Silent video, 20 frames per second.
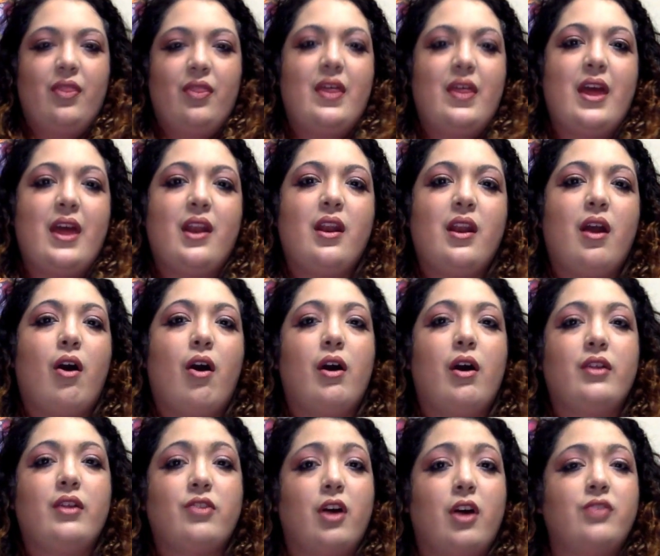Then
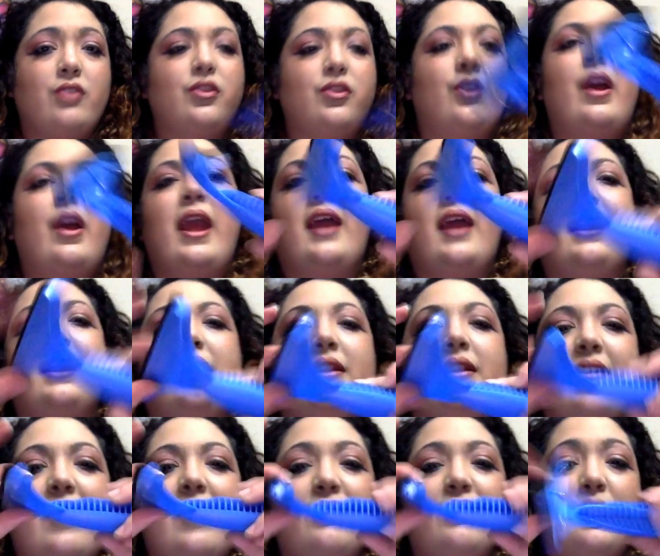it's also handy
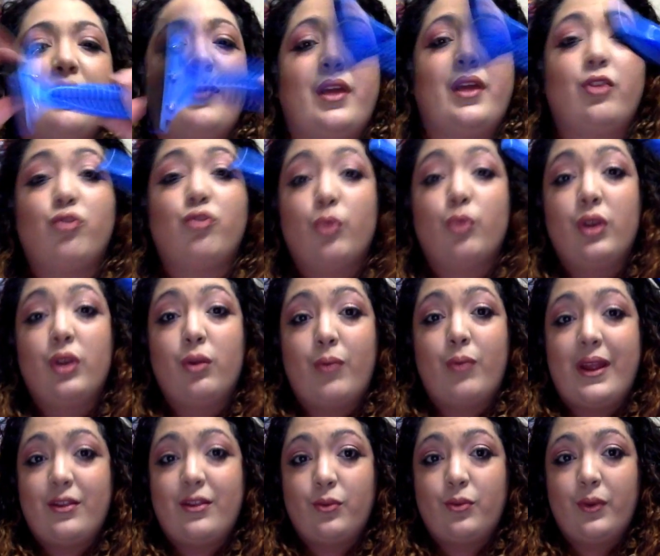to have something to
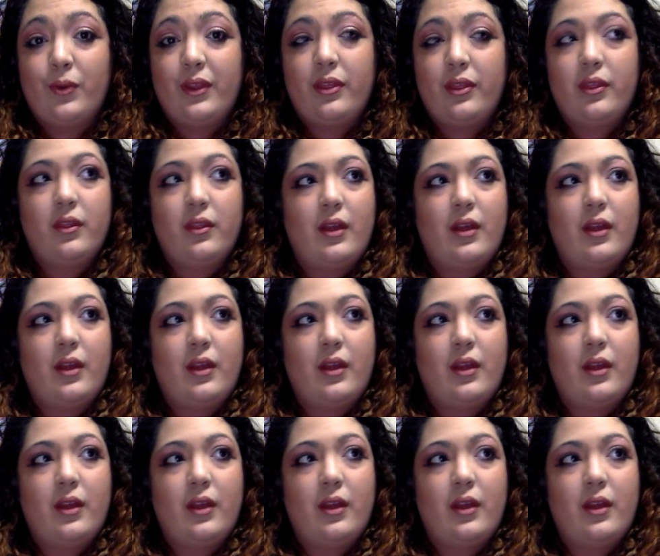erase with.